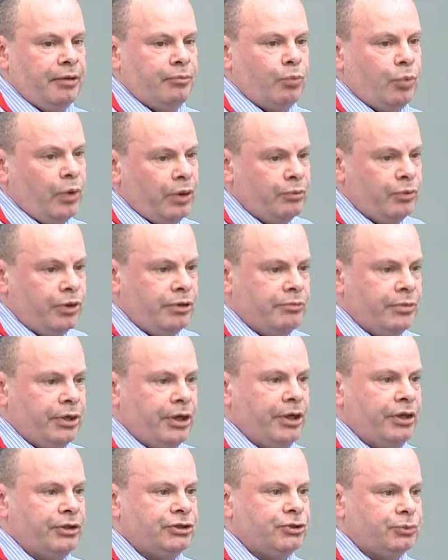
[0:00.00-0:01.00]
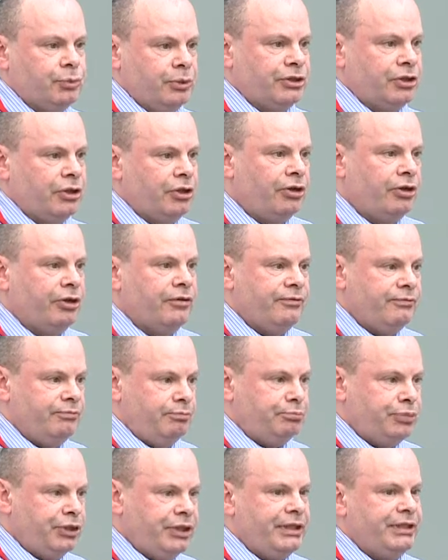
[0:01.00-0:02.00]
when we merged, was a lot
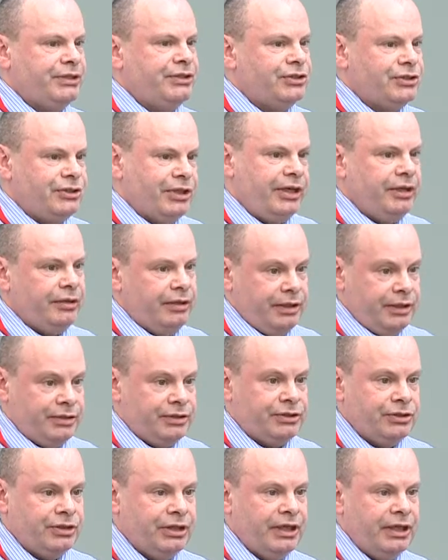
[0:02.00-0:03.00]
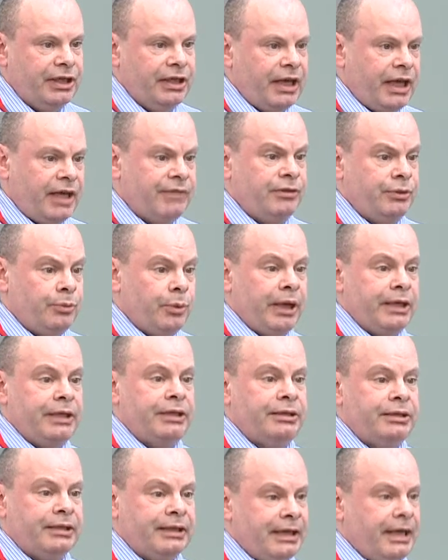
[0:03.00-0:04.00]
of pretty serious
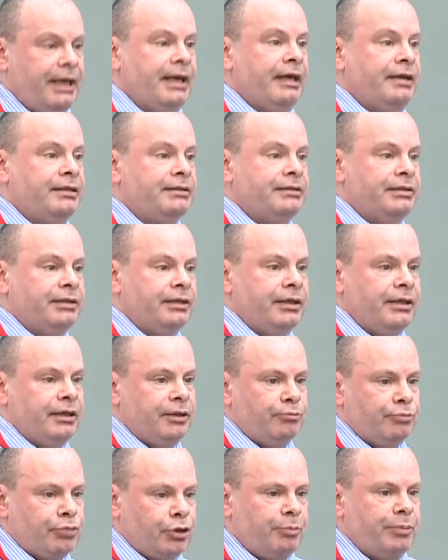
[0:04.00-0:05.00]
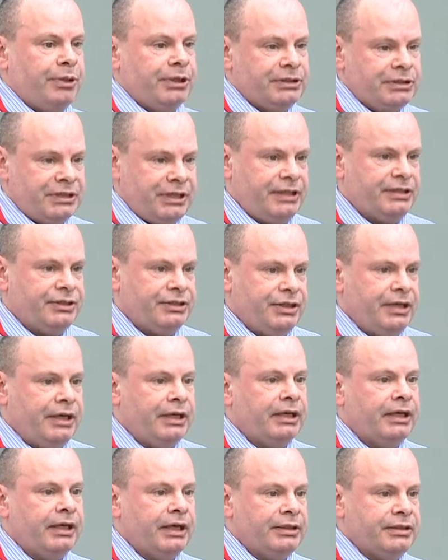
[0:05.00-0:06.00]
heavyweight kit, proper
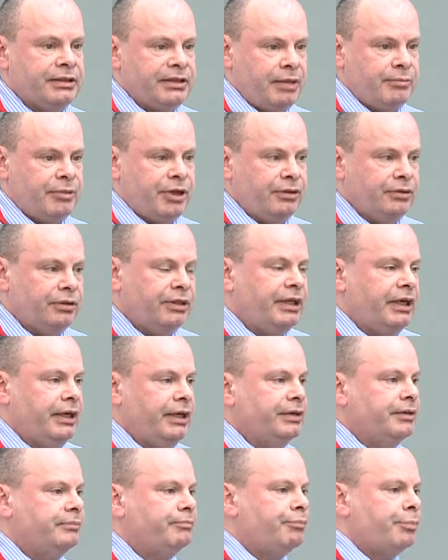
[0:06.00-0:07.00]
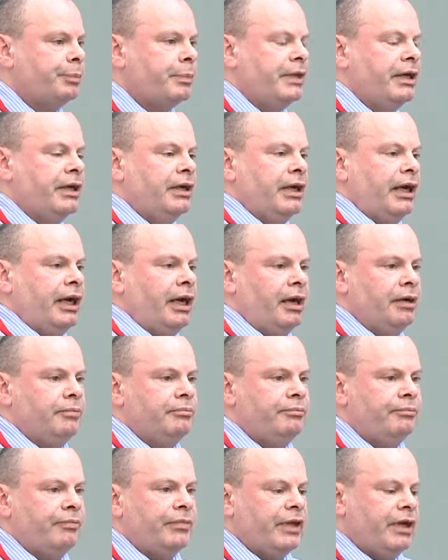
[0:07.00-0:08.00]
testing and demo kit.
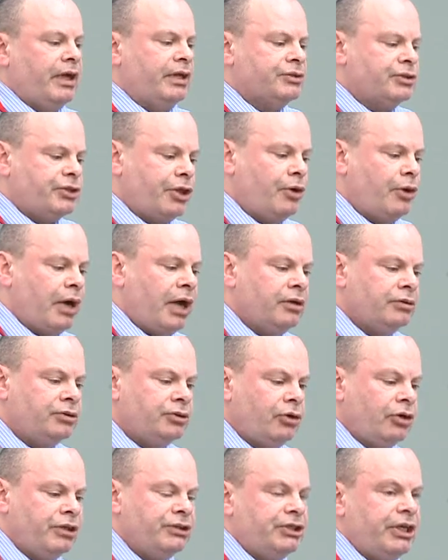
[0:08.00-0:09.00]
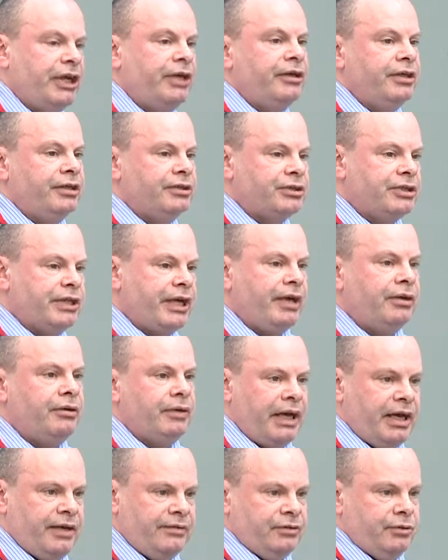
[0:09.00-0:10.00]
And so our knowledge areas now
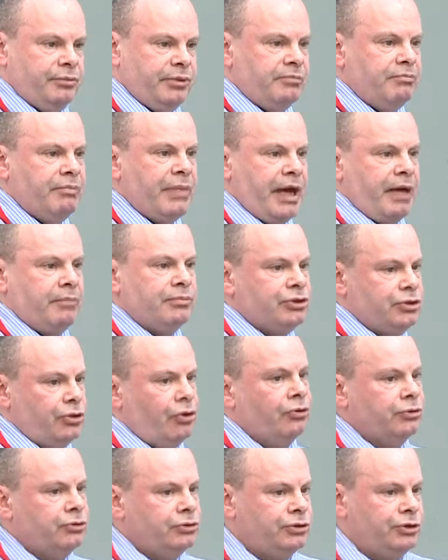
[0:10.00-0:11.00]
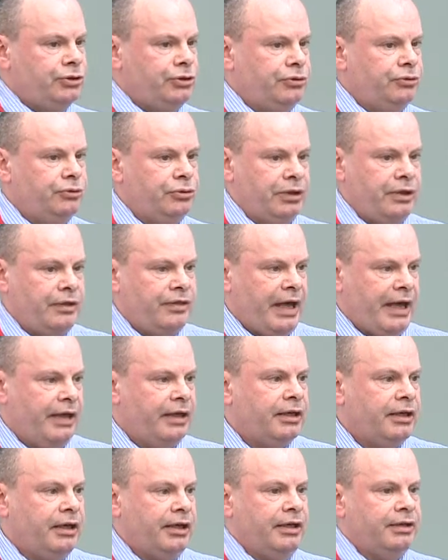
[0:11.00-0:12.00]
have to be mapped onto that
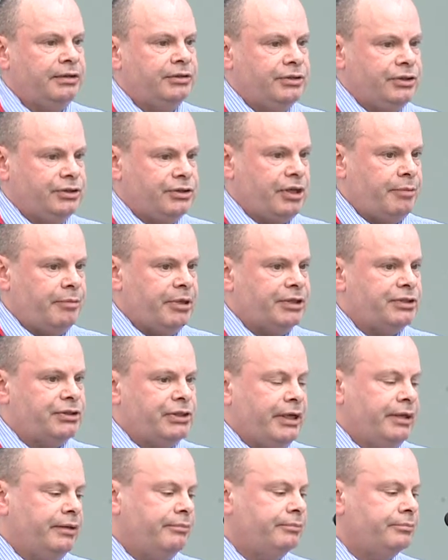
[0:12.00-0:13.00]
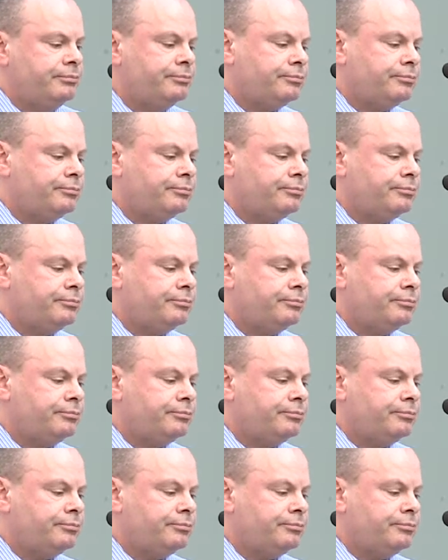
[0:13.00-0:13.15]
kit to some extent.